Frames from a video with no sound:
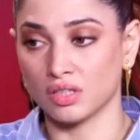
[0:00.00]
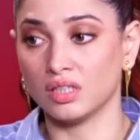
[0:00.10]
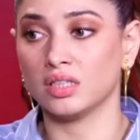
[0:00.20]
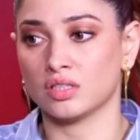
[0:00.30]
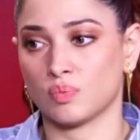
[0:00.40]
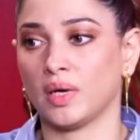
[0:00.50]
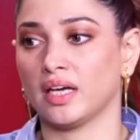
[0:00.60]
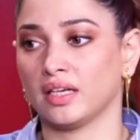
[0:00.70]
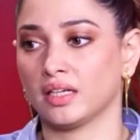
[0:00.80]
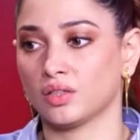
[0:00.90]
really
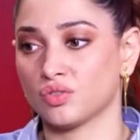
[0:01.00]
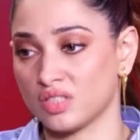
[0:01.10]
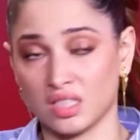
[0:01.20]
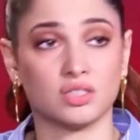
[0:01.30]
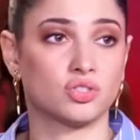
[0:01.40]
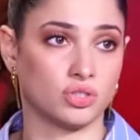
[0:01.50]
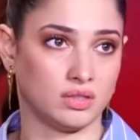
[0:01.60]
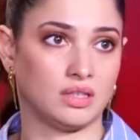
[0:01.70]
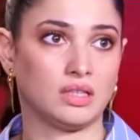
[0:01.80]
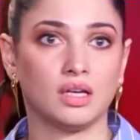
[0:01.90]
inspiring to see his
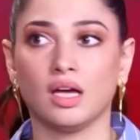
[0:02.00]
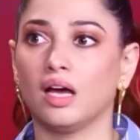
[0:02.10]
journey.